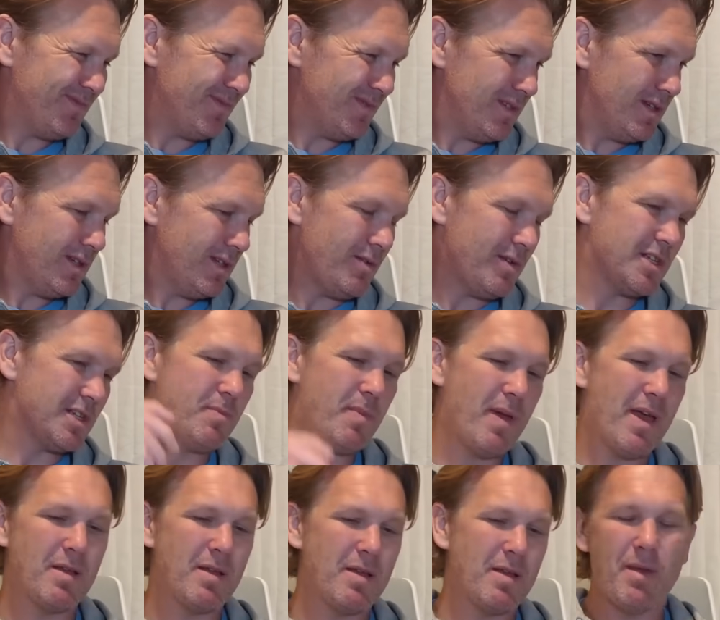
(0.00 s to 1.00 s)

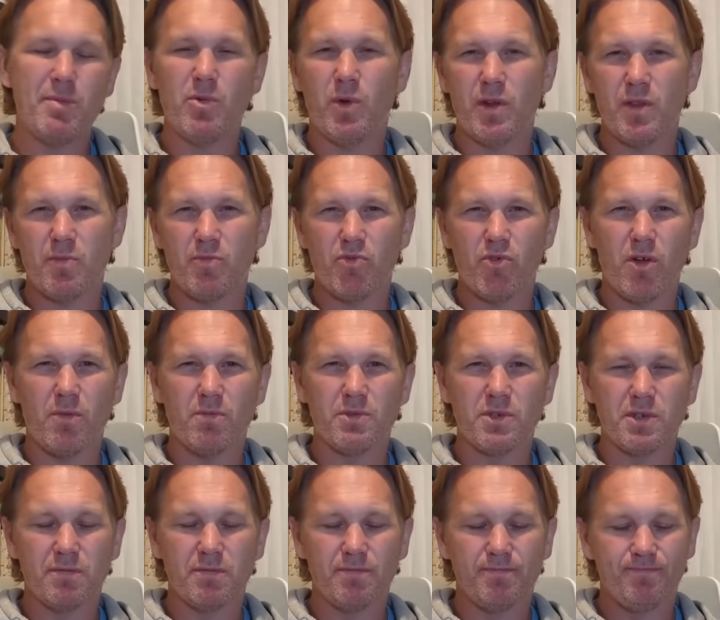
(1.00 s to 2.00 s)
expect maybe one of the
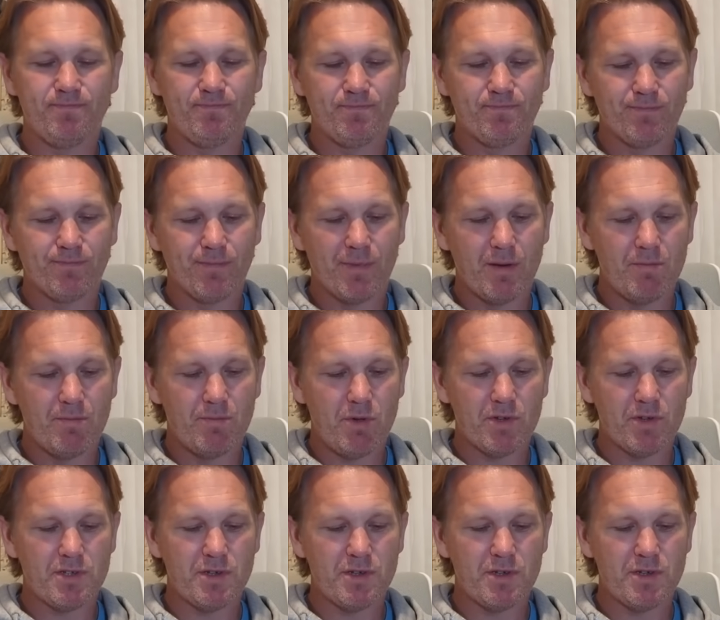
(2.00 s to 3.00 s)
props,
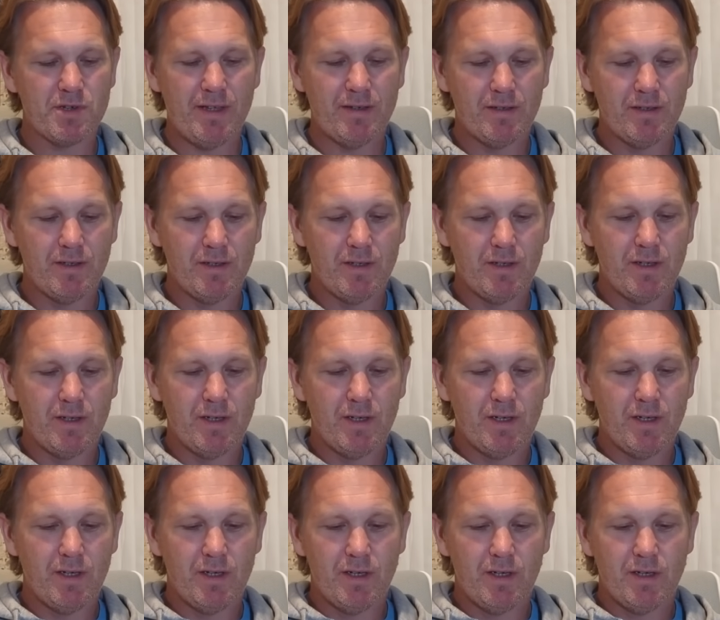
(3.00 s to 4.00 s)
possibly.
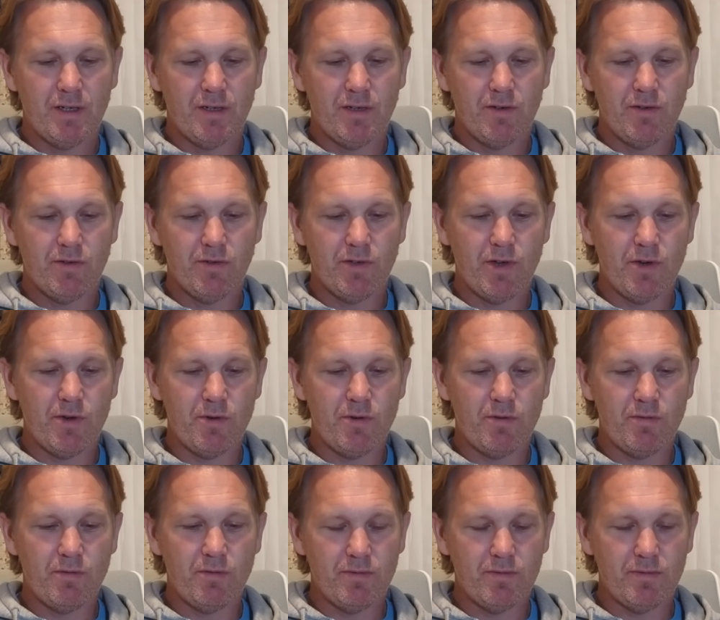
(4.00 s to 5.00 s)

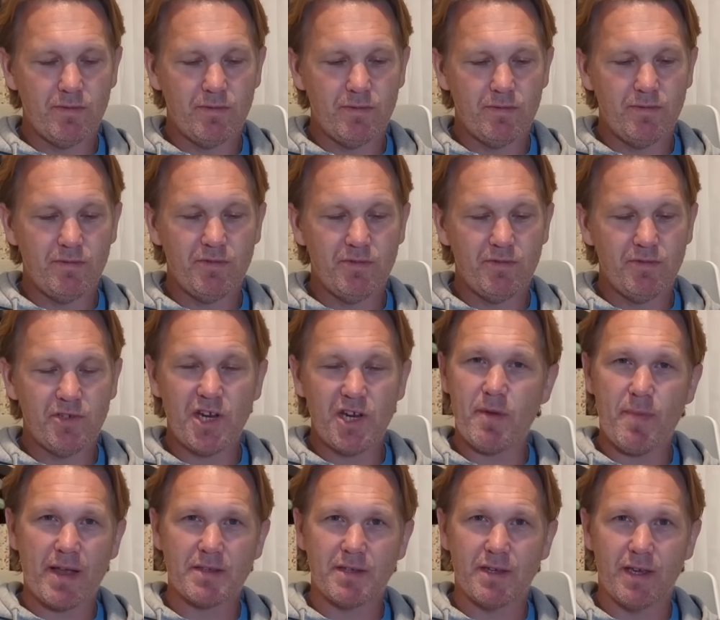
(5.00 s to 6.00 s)
Although Jamie
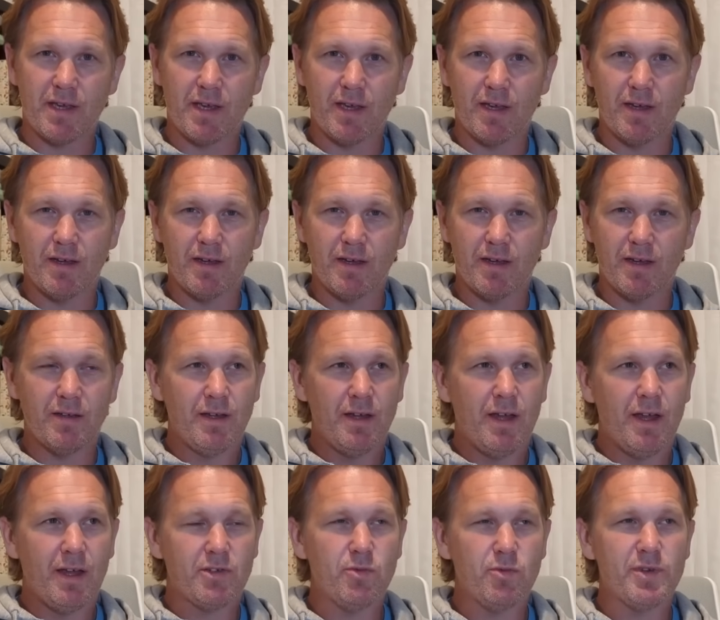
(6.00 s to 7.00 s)
Batty,
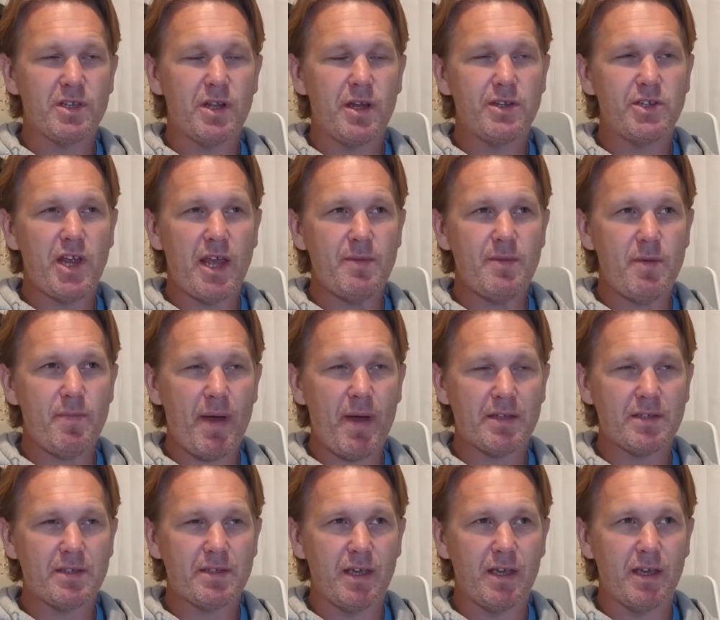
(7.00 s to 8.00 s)
it's almost like Jamie
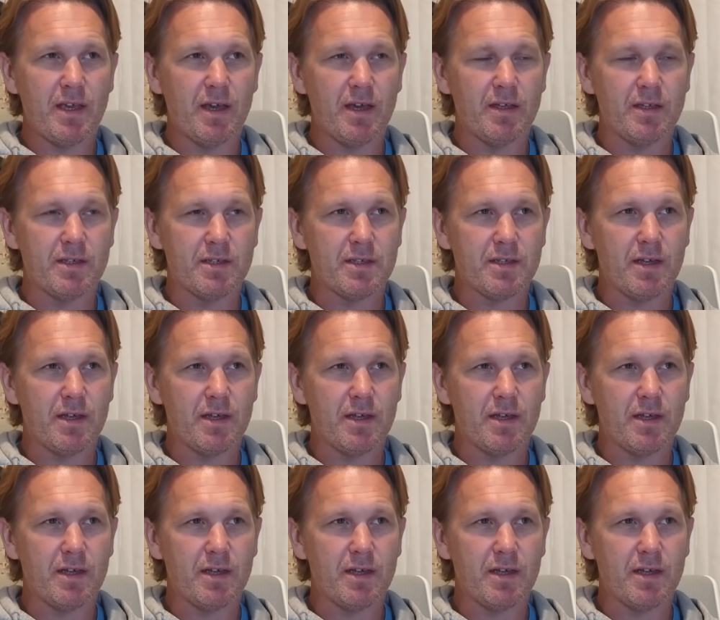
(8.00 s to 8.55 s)
Batty has